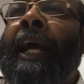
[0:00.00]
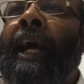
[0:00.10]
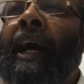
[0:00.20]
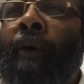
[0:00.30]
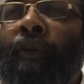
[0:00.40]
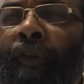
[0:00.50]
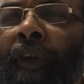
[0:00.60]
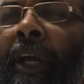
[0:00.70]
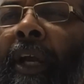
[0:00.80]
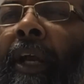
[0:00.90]
thy
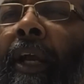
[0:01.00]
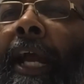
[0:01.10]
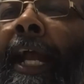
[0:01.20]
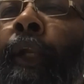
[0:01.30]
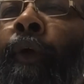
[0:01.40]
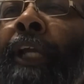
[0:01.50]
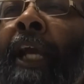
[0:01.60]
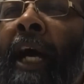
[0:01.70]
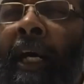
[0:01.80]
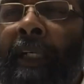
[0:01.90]
house into
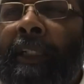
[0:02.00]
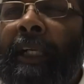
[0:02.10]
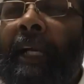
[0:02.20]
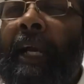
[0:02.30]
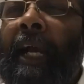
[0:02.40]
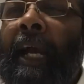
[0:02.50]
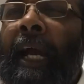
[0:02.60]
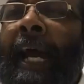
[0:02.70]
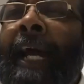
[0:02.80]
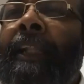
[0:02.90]
the ark.
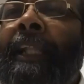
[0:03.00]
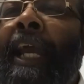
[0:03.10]
And